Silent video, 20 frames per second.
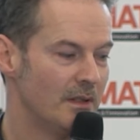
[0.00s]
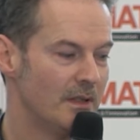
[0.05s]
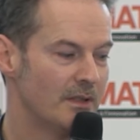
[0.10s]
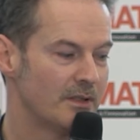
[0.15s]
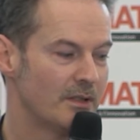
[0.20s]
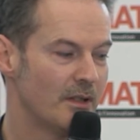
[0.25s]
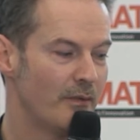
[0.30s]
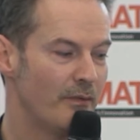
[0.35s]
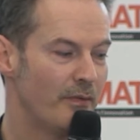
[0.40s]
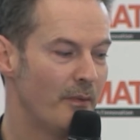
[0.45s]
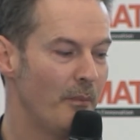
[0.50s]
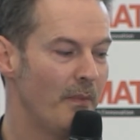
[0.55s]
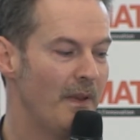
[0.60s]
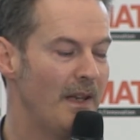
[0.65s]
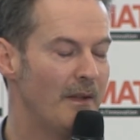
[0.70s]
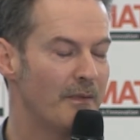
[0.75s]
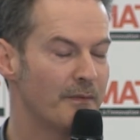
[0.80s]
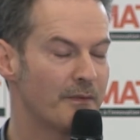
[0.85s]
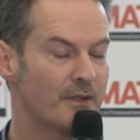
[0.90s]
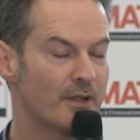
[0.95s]
So from
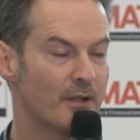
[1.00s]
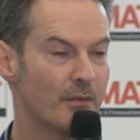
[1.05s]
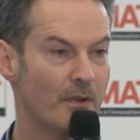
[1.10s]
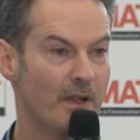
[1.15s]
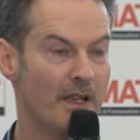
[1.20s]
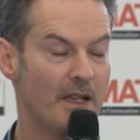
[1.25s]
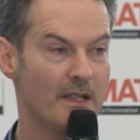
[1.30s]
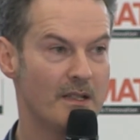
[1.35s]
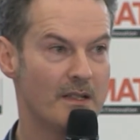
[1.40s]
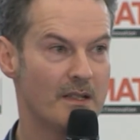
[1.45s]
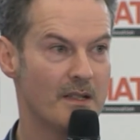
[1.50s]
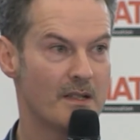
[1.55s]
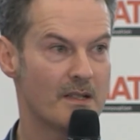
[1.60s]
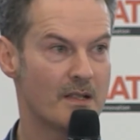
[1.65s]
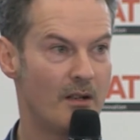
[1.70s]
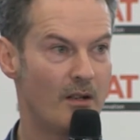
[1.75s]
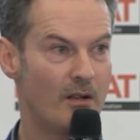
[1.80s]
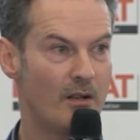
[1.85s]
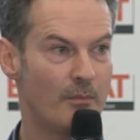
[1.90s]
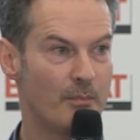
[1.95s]
left to right is
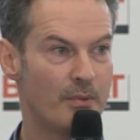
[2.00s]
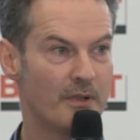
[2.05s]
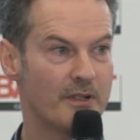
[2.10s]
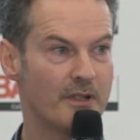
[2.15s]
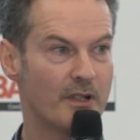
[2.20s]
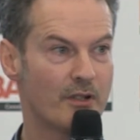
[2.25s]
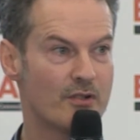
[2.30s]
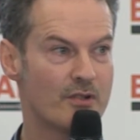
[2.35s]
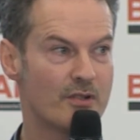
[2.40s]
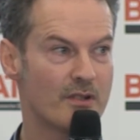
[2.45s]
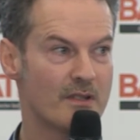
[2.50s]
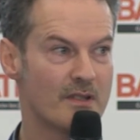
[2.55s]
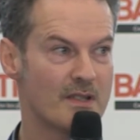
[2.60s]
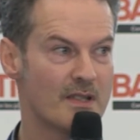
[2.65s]
our production